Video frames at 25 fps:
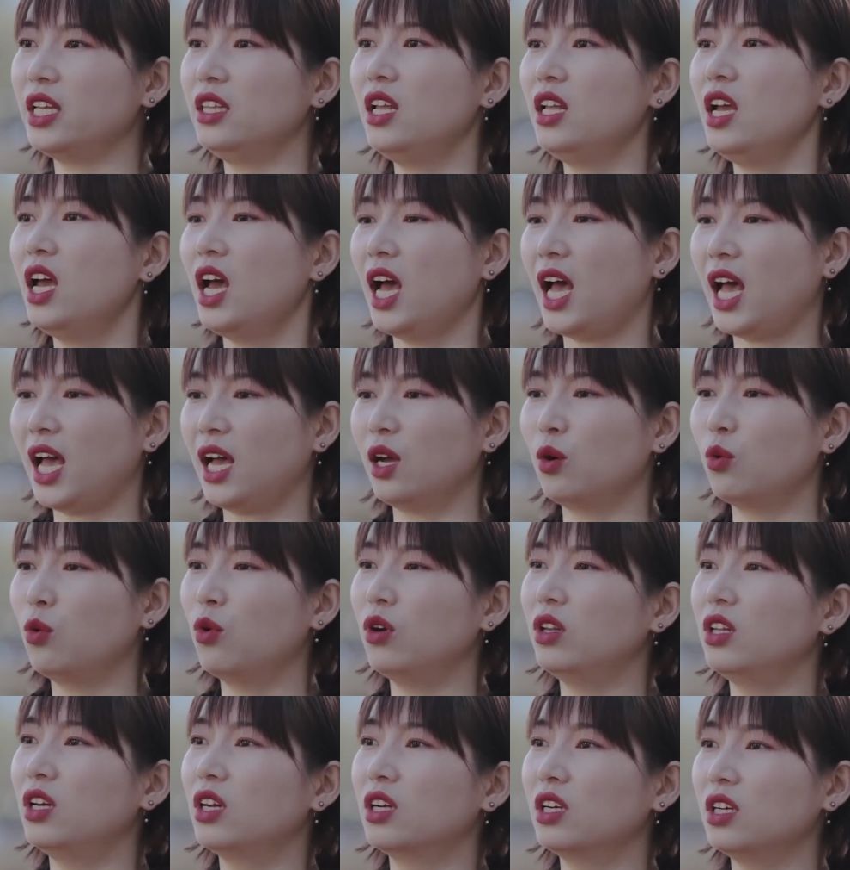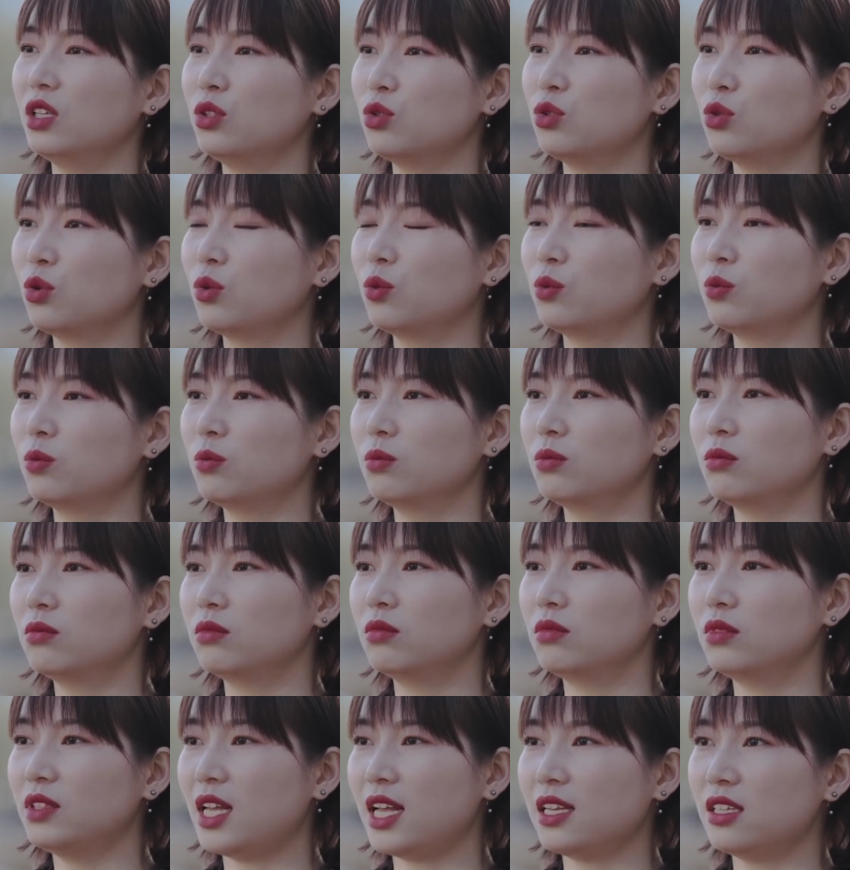Asians have expressed fear of
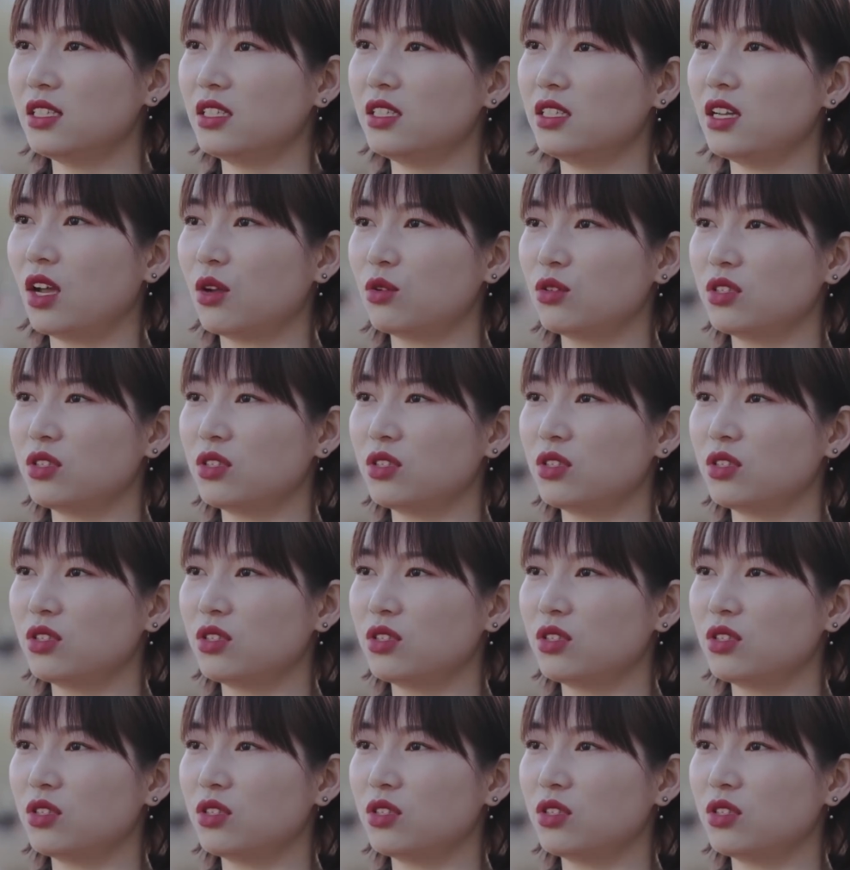chances of